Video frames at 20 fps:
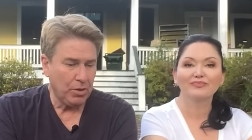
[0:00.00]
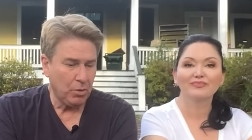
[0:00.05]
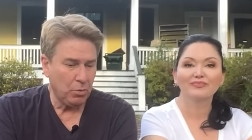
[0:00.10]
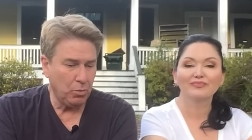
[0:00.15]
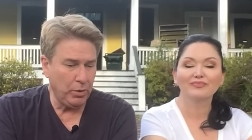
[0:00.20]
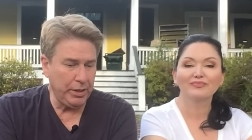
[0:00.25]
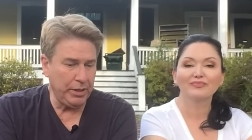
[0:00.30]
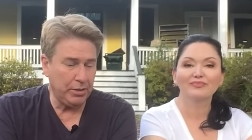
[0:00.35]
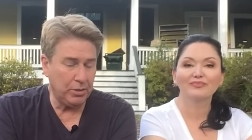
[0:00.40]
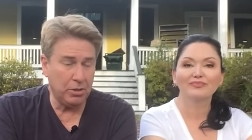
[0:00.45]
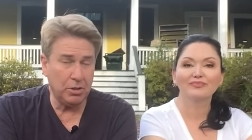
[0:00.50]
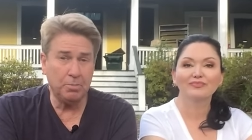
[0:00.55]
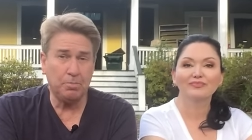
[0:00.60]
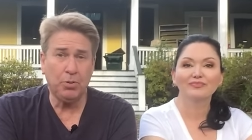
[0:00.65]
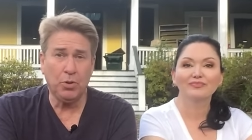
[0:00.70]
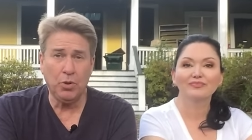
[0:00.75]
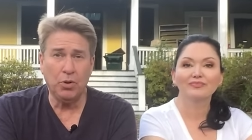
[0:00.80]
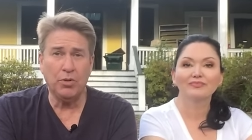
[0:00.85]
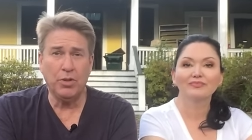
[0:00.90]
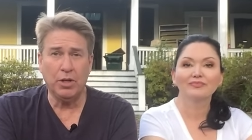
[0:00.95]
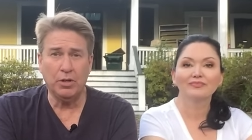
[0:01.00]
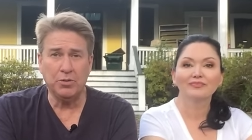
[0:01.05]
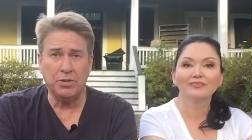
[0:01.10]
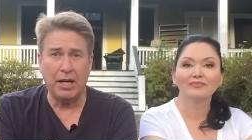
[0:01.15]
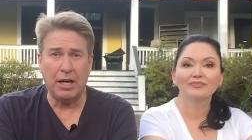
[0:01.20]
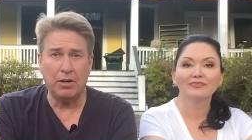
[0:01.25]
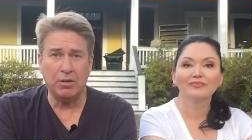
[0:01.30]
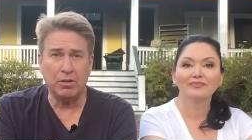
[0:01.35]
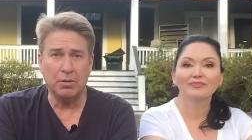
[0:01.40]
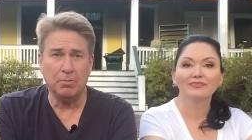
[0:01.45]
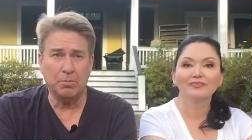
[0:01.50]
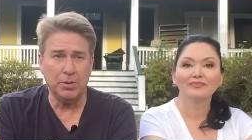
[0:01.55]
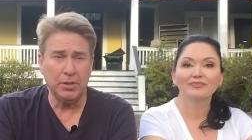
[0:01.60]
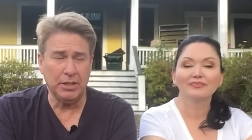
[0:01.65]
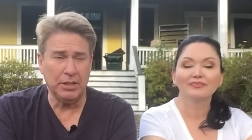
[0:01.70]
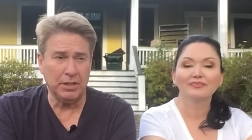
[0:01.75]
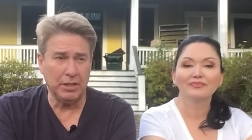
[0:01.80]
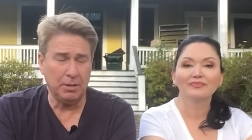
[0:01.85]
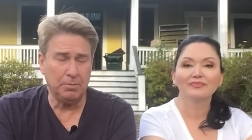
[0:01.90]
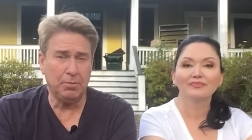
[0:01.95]
Speaker 1: we could pull those out
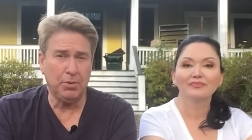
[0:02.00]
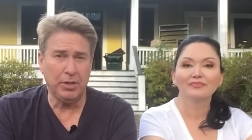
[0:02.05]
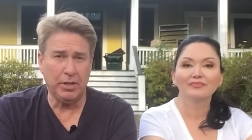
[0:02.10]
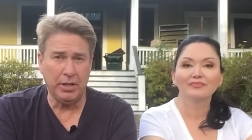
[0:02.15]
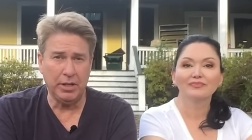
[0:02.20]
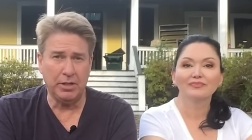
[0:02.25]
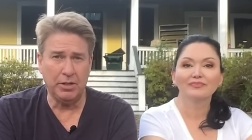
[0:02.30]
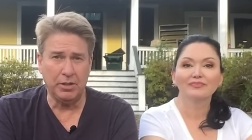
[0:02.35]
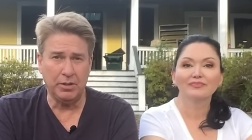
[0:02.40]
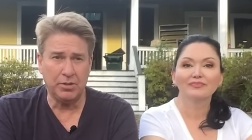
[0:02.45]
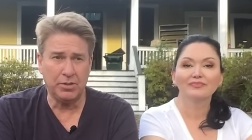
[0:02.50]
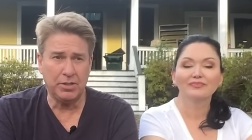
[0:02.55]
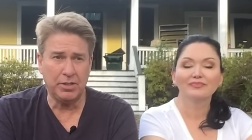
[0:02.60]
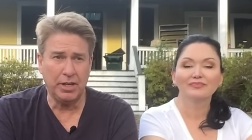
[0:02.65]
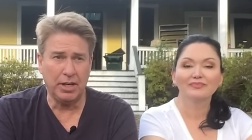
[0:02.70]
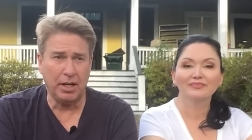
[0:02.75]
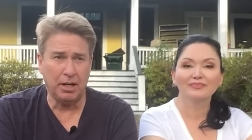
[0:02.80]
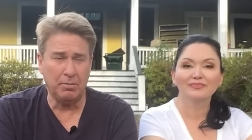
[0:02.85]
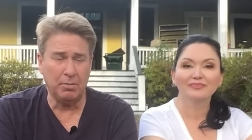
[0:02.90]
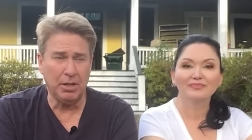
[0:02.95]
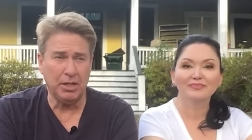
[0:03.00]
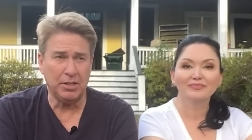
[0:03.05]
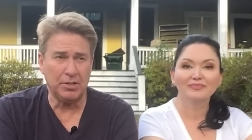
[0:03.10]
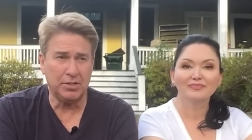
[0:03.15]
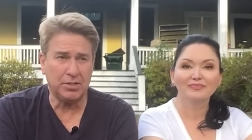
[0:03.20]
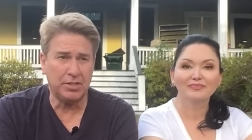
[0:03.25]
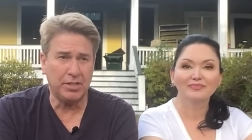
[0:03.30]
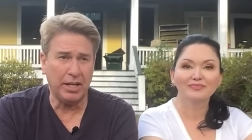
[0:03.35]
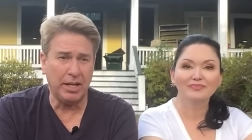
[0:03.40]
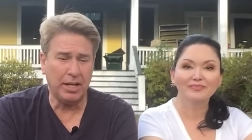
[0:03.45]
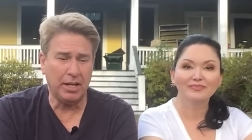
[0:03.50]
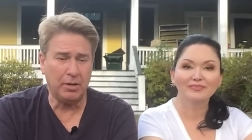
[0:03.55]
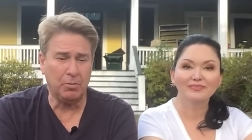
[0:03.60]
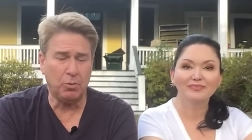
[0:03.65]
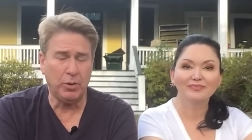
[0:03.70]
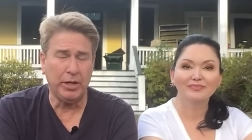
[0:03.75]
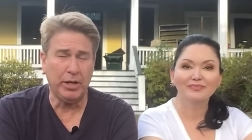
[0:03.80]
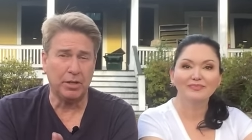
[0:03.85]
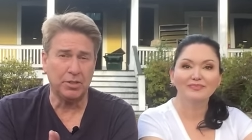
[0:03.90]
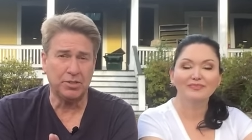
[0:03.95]
completely and put in a new stud, but instead
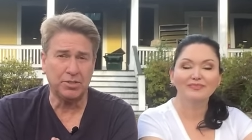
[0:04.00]
we are